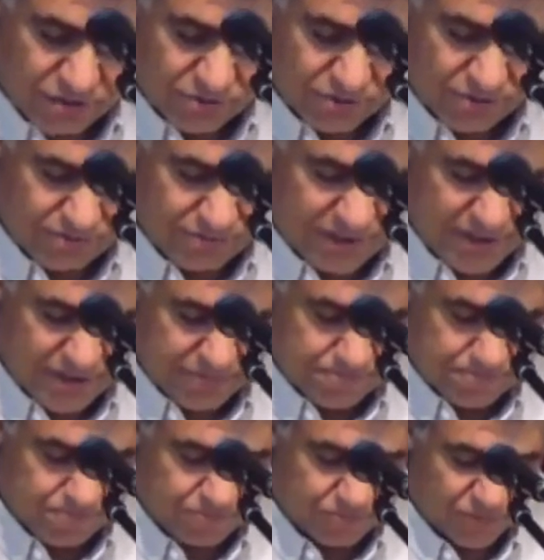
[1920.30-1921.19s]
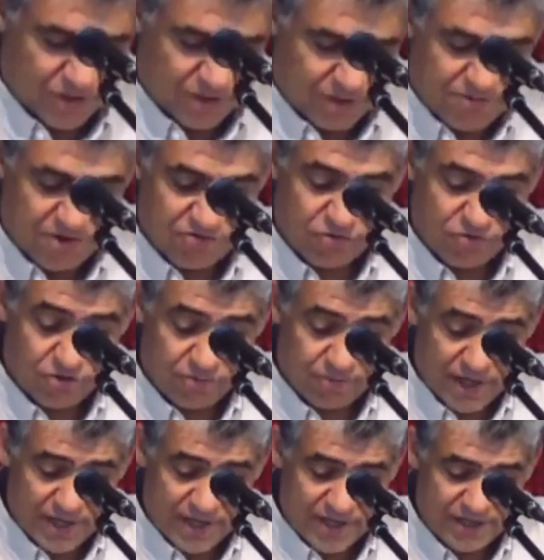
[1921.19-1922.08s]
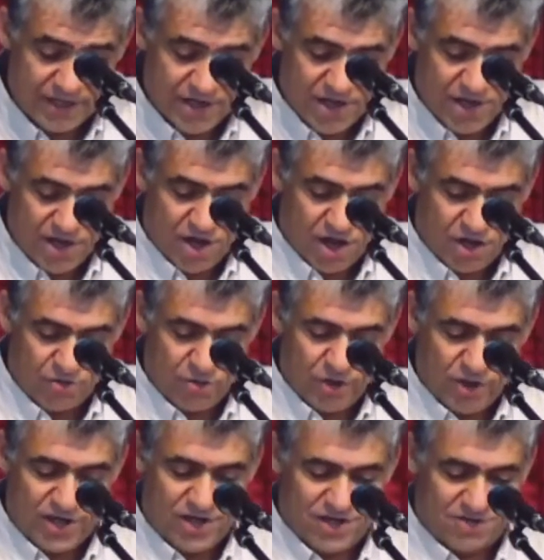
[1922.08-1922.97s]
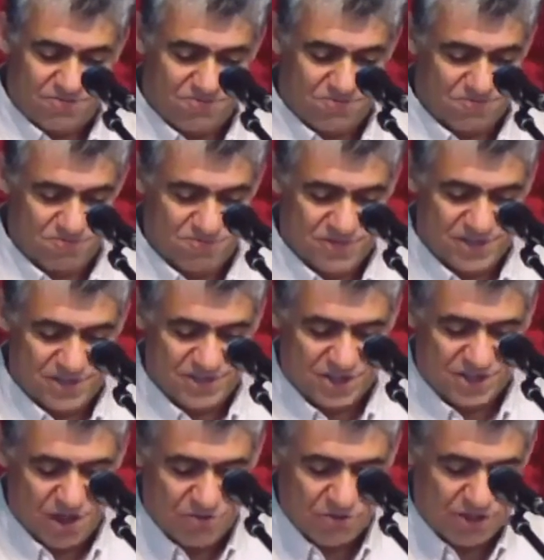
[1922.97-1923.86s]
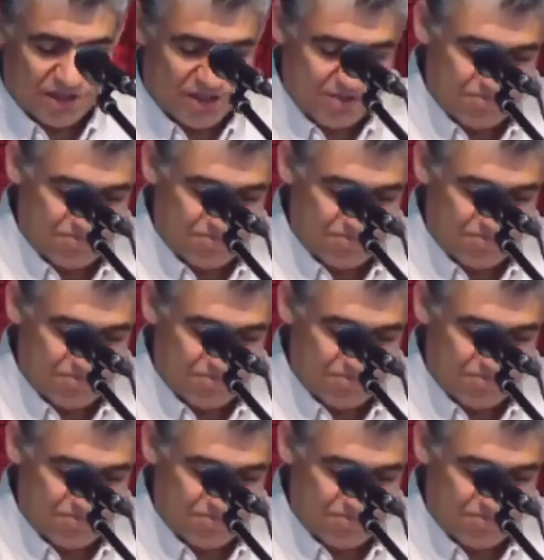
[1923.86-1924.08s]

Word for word: me before men, I will disown him